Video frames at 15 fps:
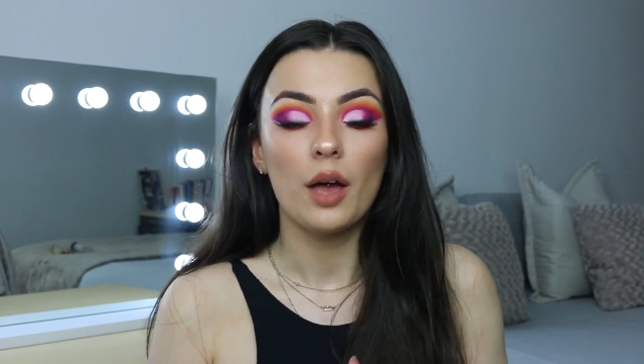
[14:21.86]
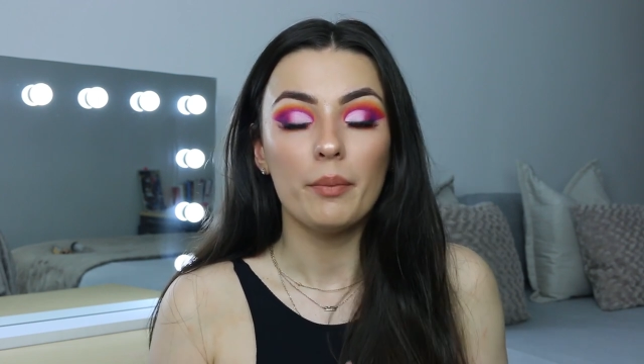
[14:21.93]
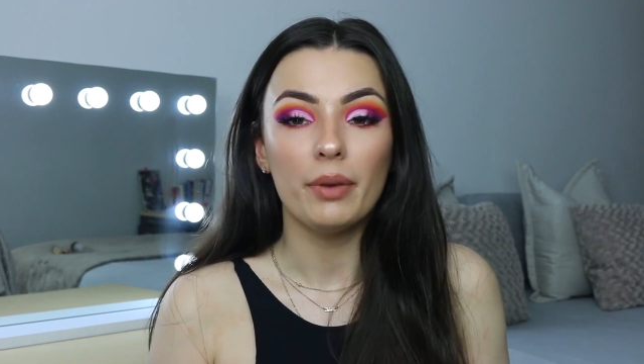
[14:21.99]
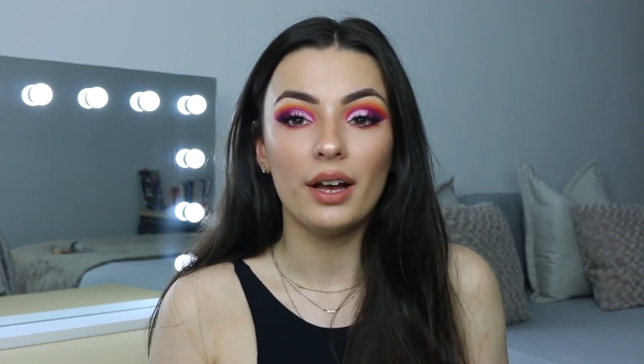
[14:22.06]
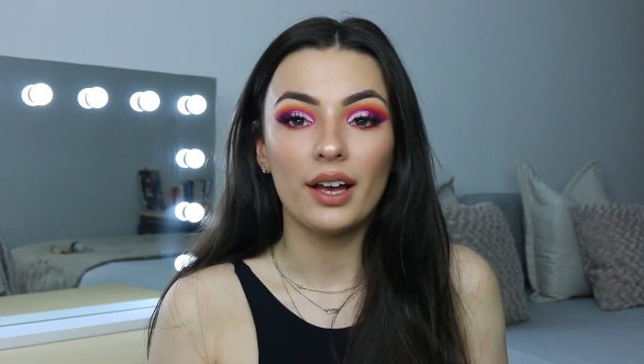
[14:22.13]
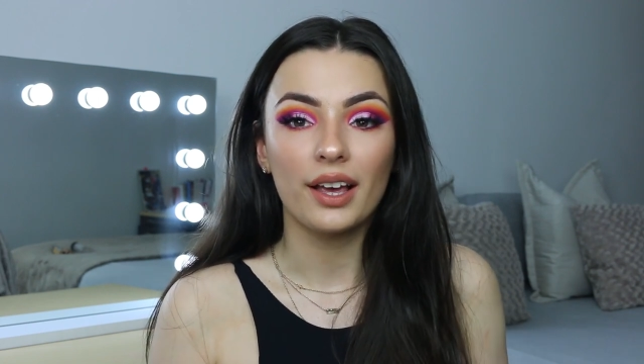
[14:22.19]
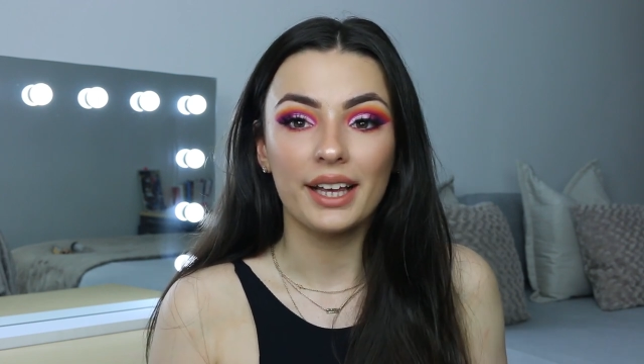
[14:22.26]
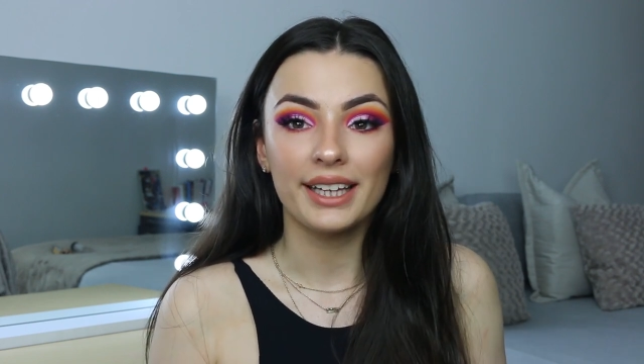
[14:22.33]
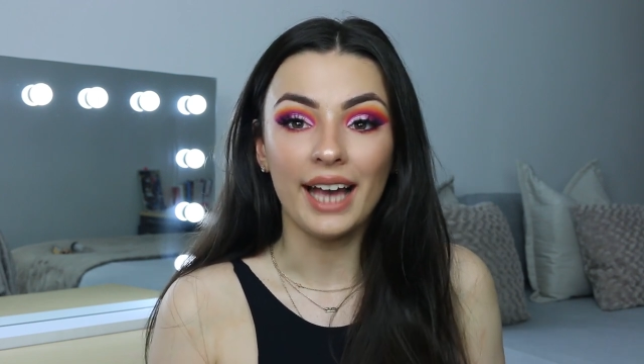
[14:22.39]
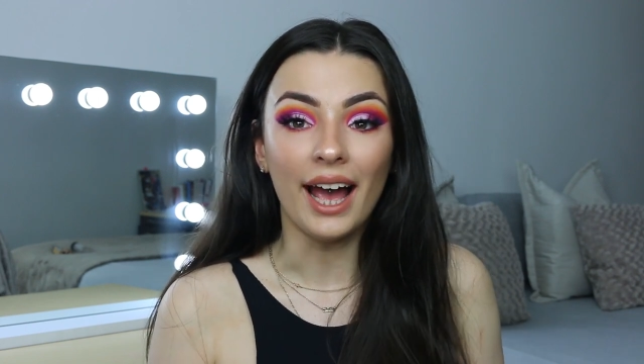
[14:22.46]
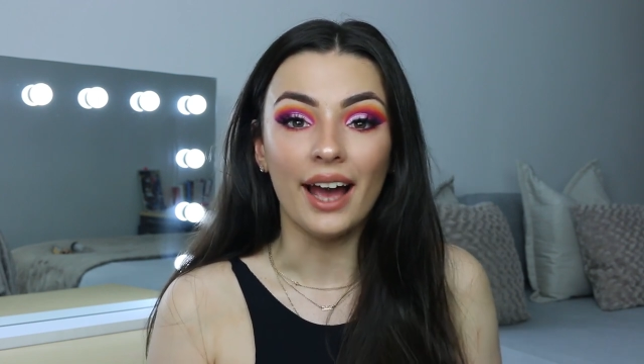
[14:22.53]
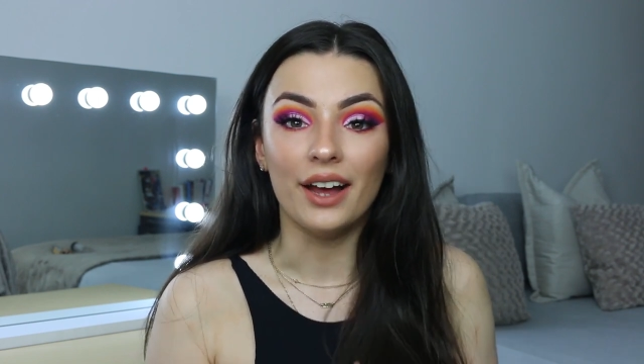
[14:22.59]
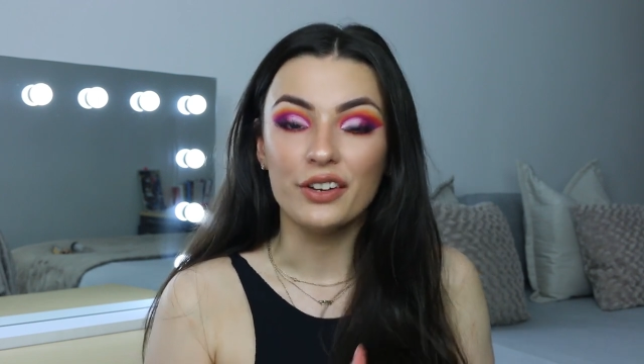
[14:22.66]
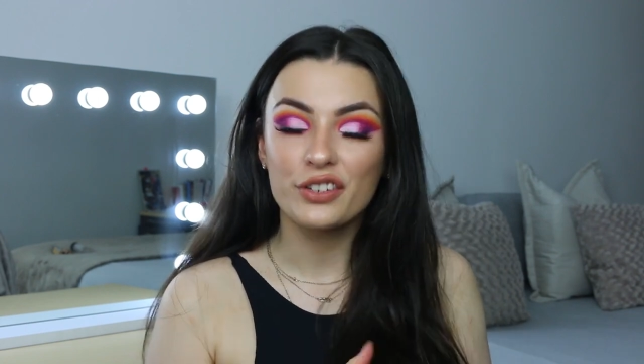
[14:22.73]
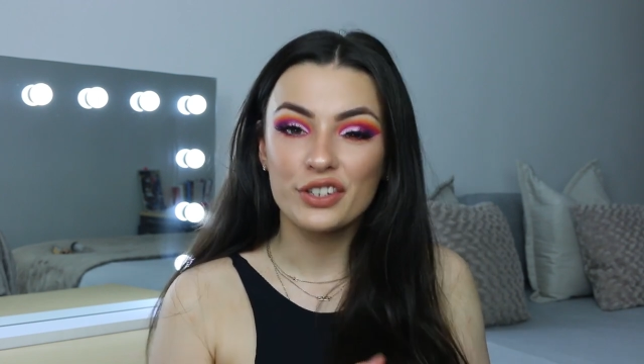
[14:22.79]
But
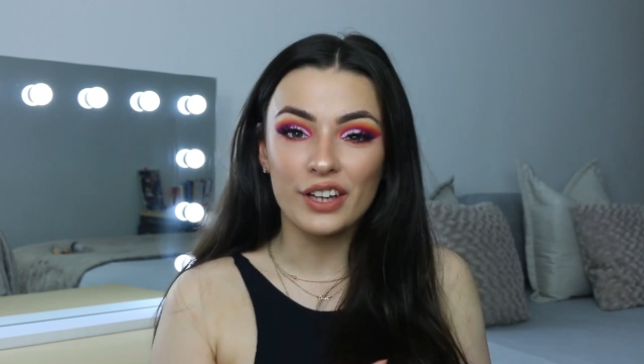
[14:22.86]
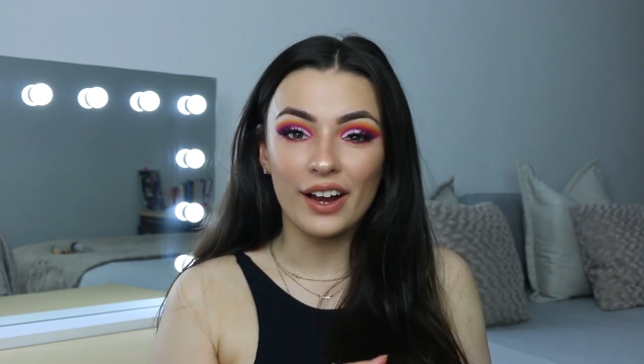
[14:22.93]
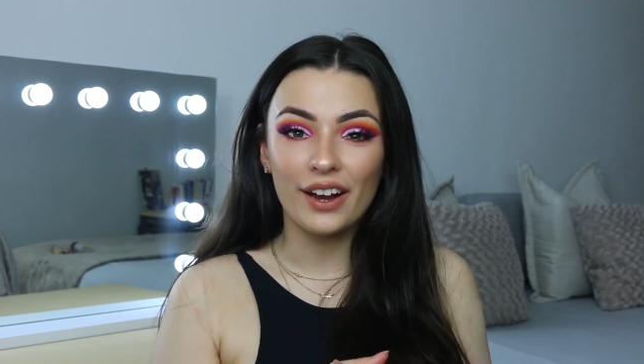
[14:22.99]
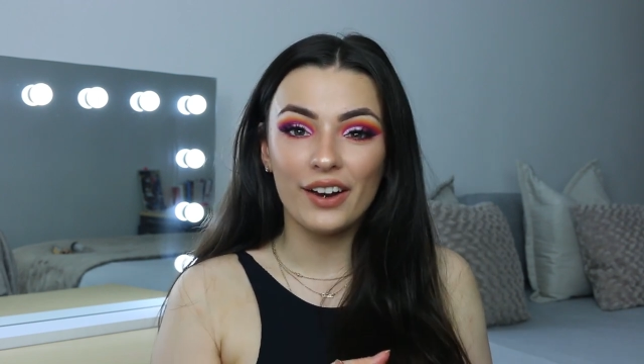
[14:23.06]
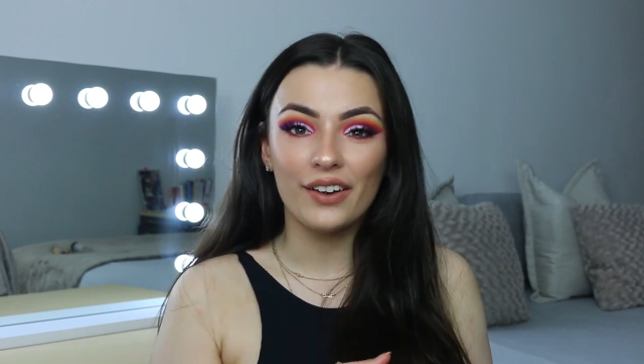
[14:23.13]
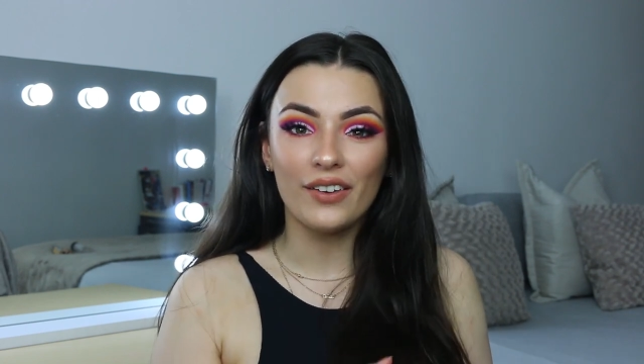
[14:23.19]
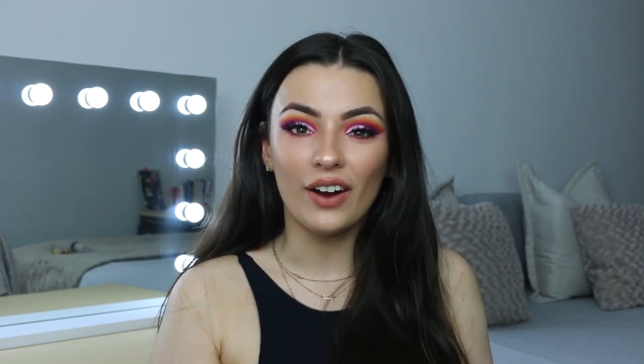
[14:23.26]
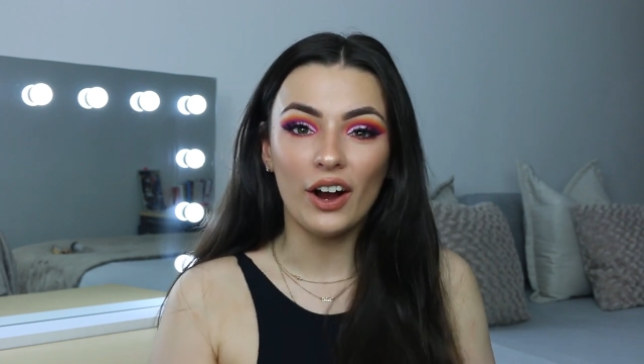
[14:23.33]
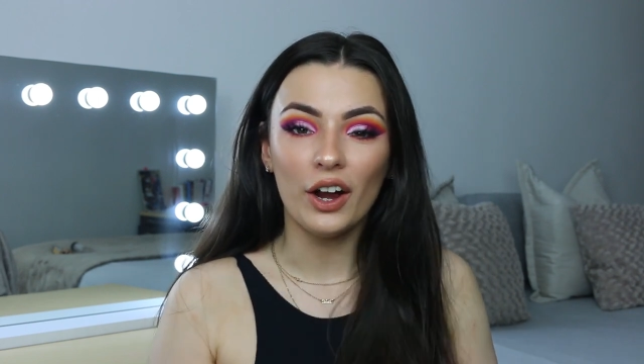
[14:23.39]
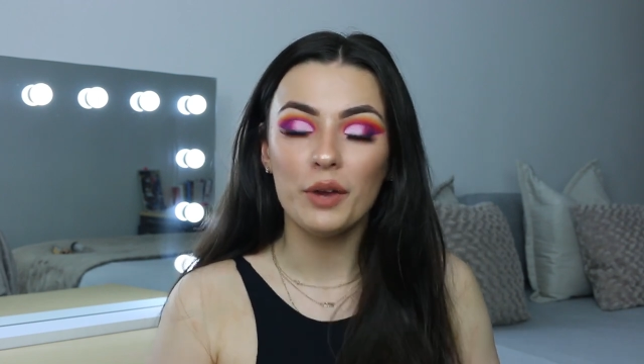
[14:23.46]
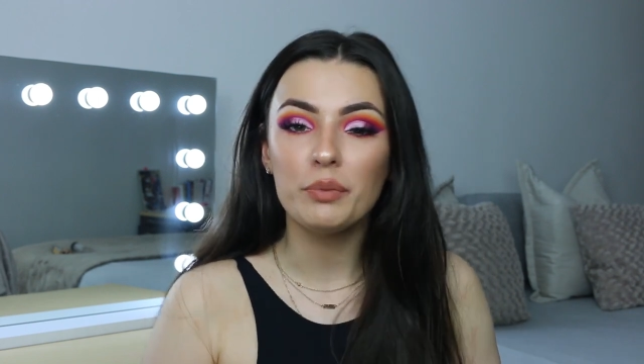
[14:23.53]
yeah, so I